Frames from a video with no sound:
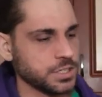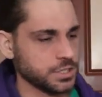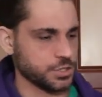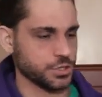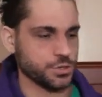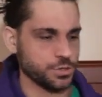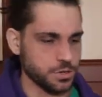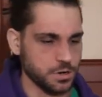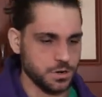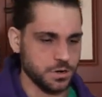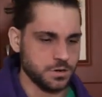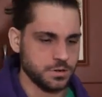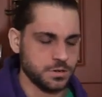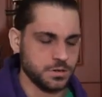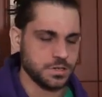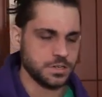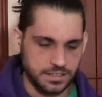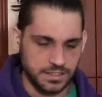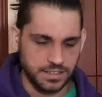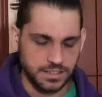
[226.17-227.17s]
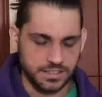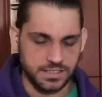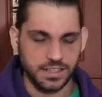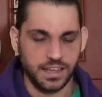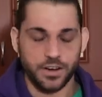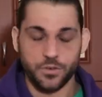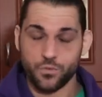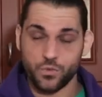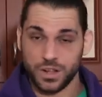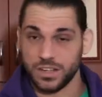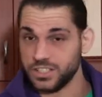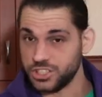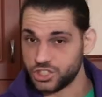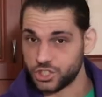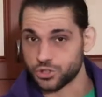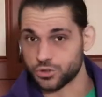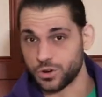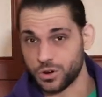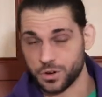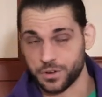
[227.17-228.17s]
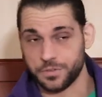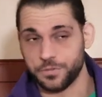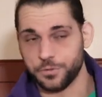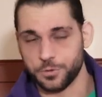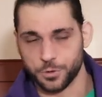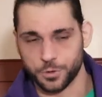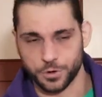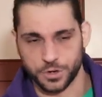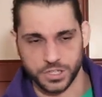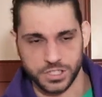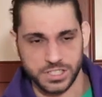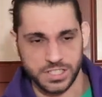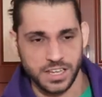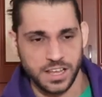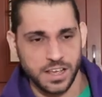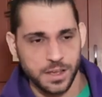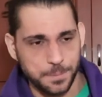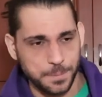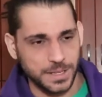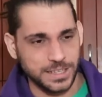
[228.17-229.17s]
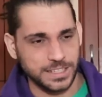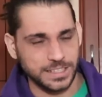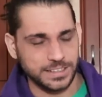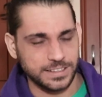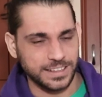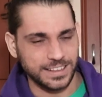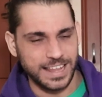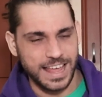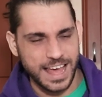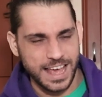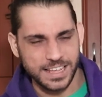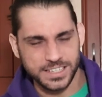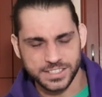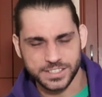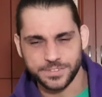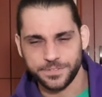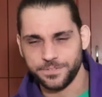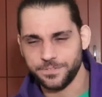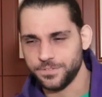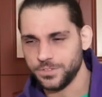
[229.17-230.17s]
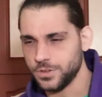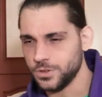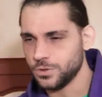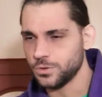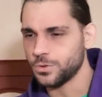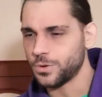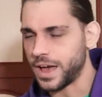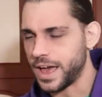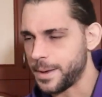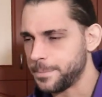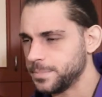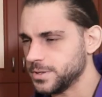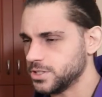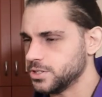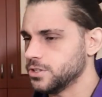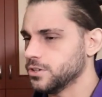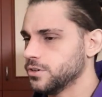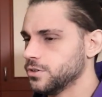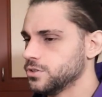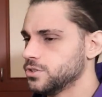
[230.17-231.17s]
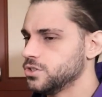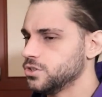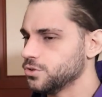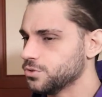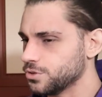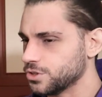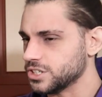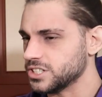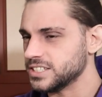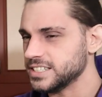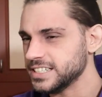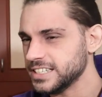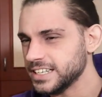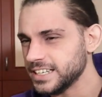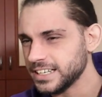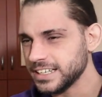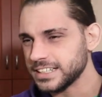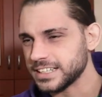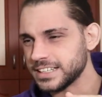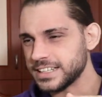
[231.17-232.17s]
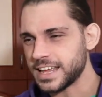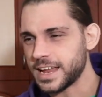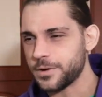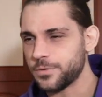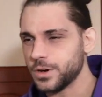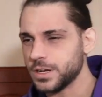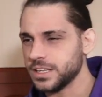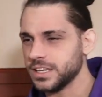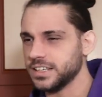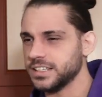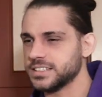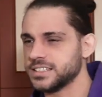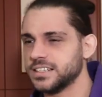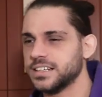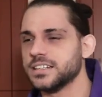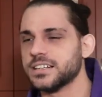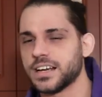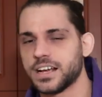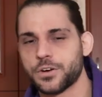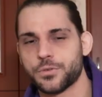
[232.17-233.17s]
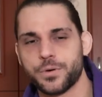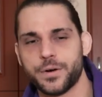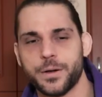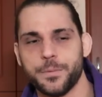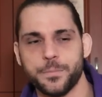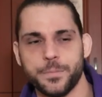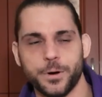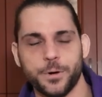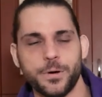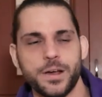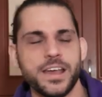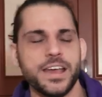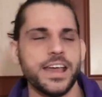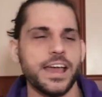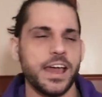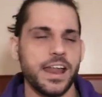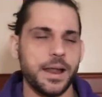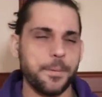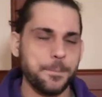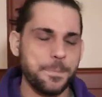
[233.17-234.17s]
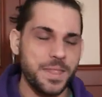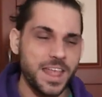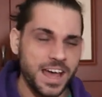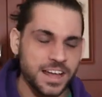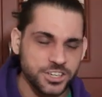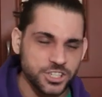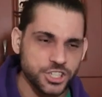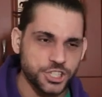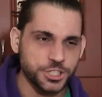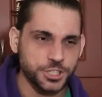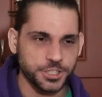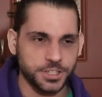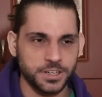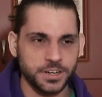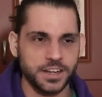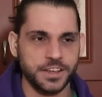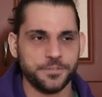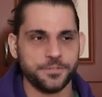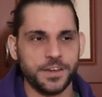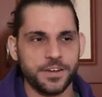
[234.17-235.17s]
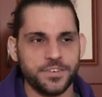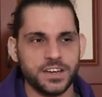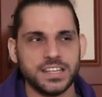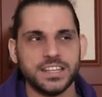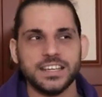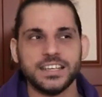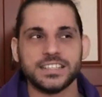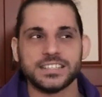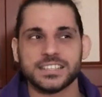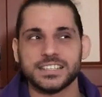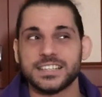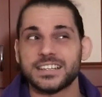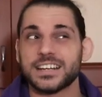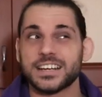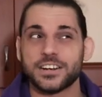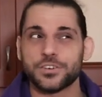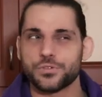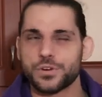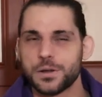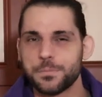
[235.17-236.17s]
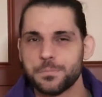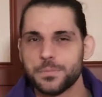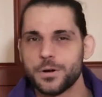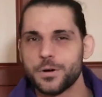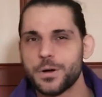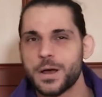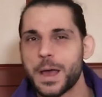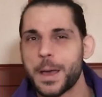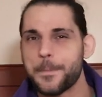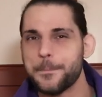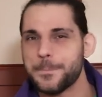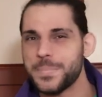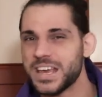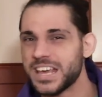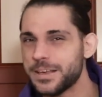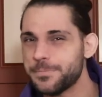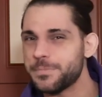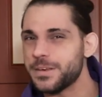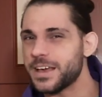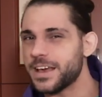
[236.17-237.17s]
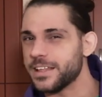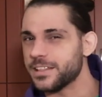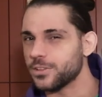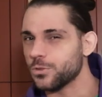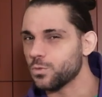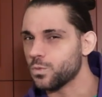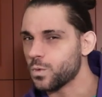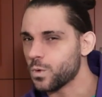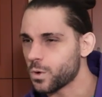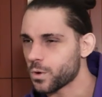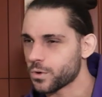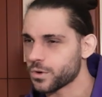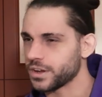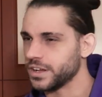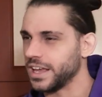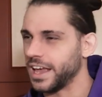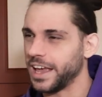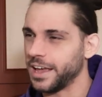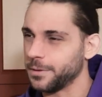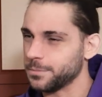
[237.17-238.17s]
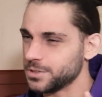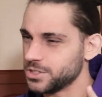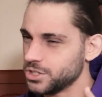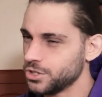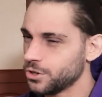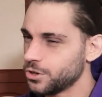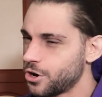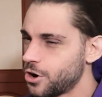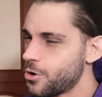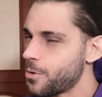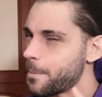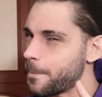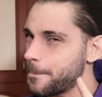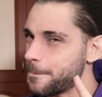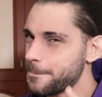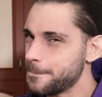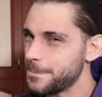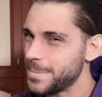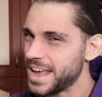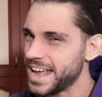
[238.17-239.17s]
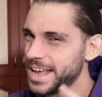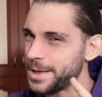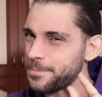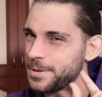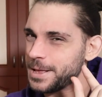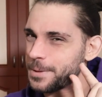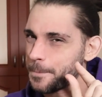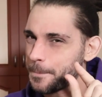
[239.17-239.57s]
Control is a really strong force, but in the last few episodes, you're seeing that everything is gonna crumble. And I'm not sure if everything is gonna crumble maybe at War Games, you know? Maybe